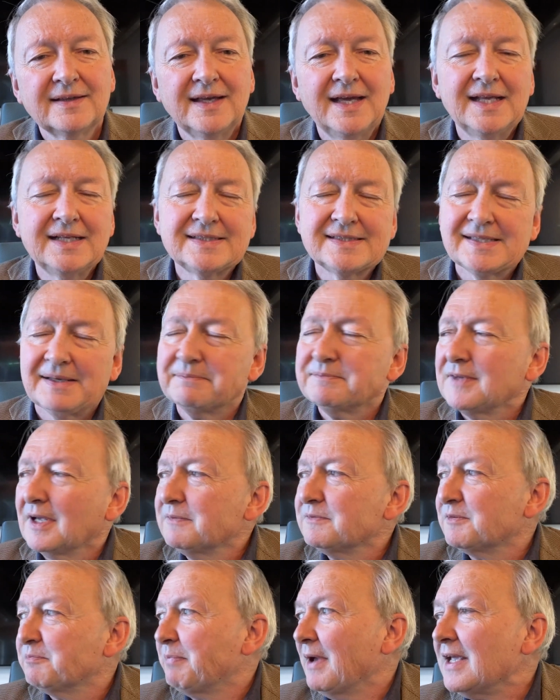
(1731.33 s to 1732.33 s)
It
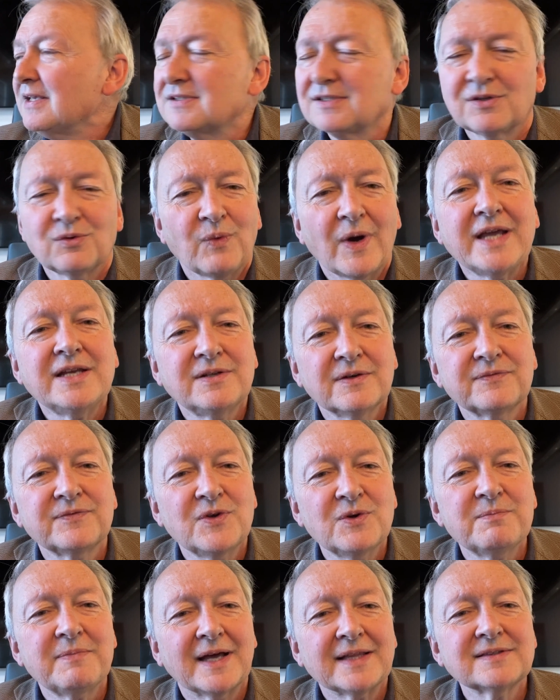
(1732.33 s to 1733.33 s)
sometimes pays to wait a
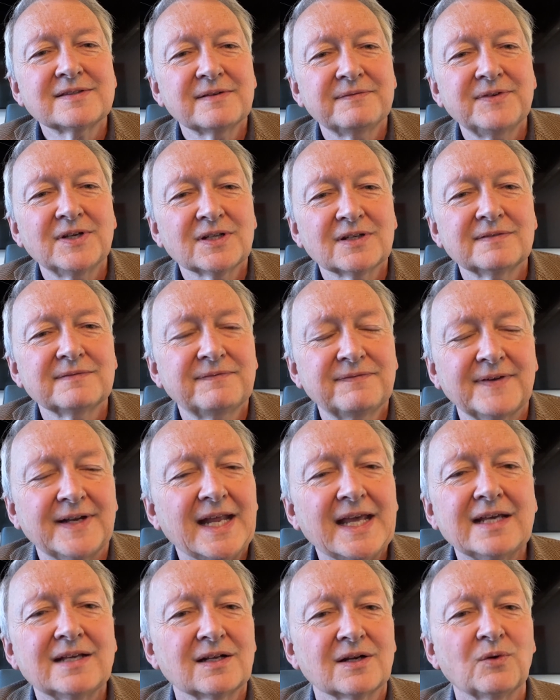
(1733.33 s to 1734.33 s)
few months if you can
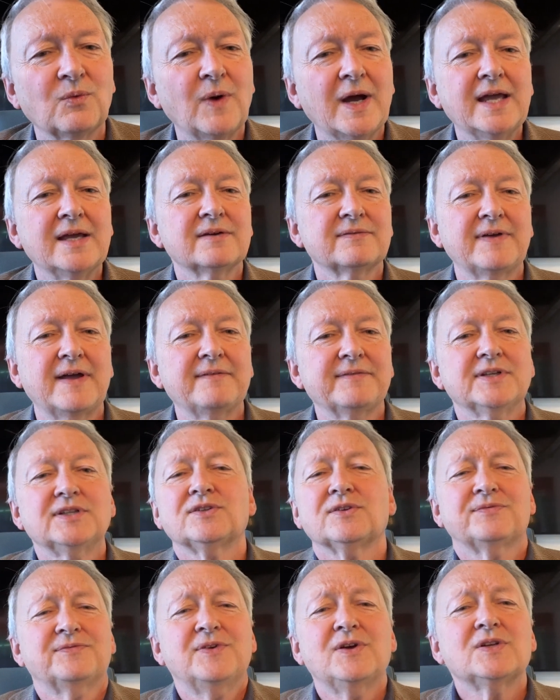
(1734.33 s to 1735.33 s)
finagle a way of having
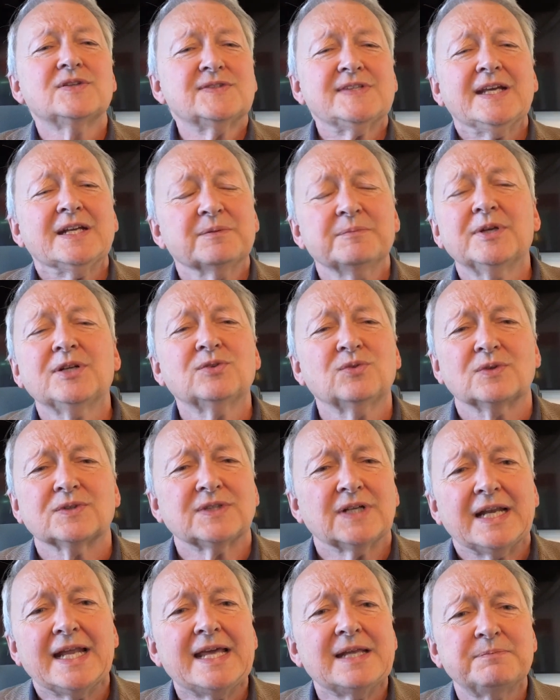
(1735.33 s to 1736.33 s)
deferred settlement or
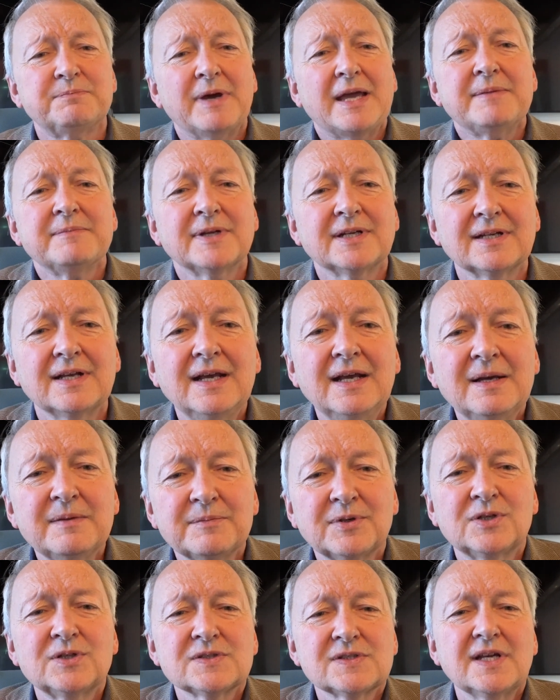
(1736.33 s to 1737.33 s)
delayed payment,
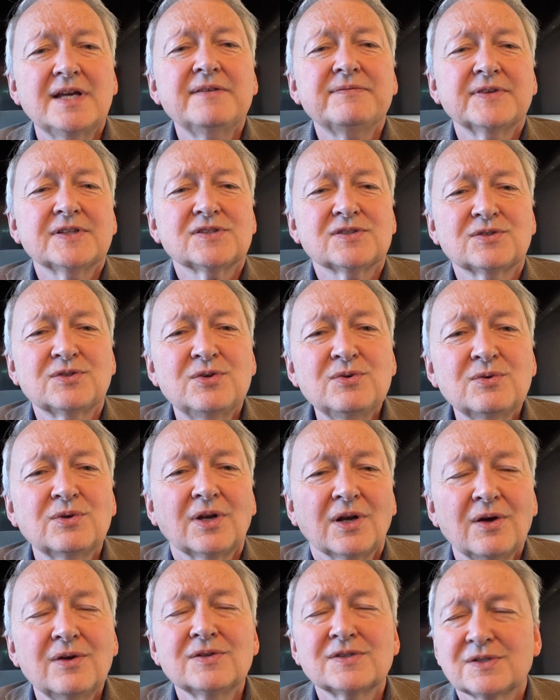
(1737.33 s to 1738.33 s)
because if it's too
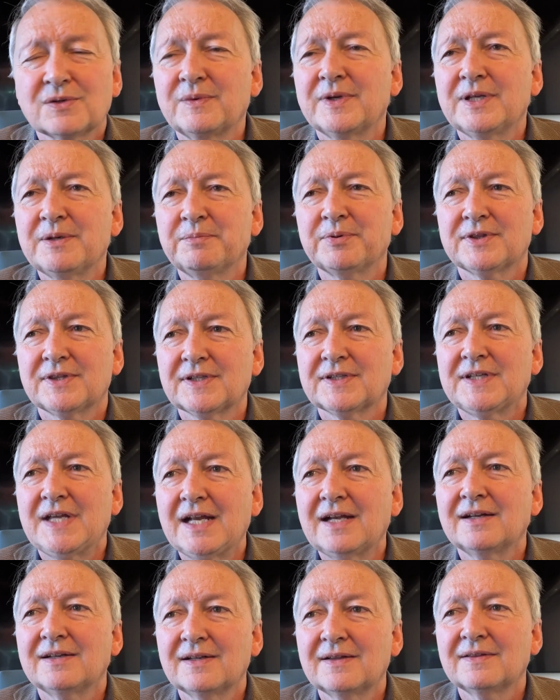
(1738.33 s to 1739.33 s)
close to when you put the
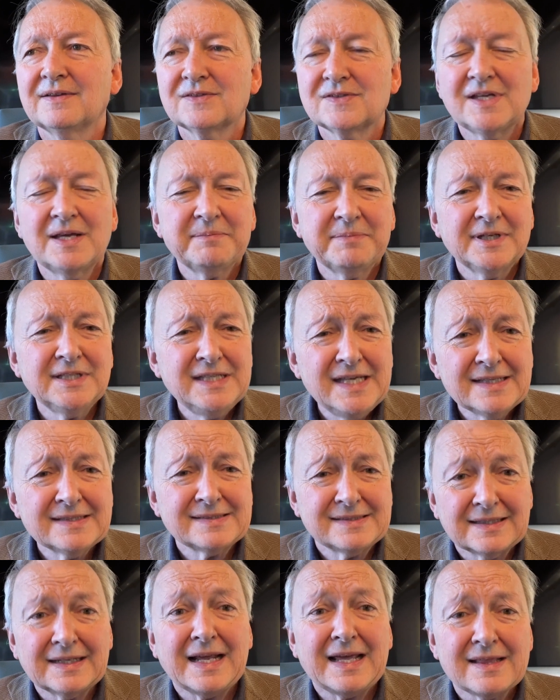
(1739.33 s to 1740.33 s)
tenant in, they'll say, but
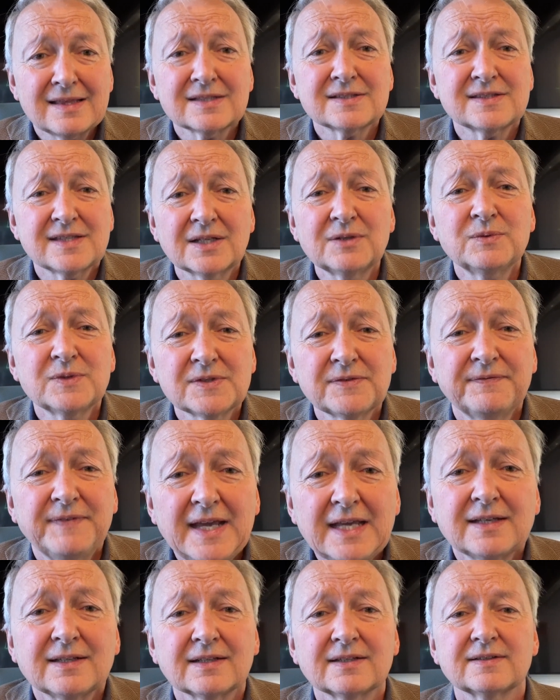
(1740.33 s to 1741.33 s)
yesterday this thing was
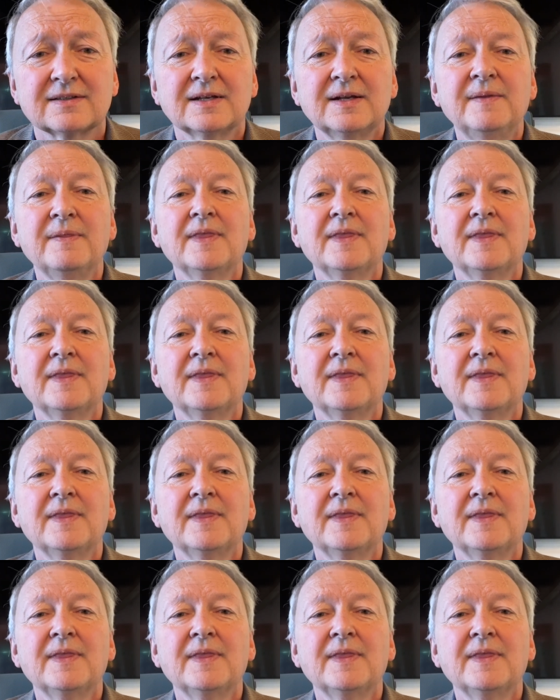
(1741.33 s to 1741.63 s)
vacant.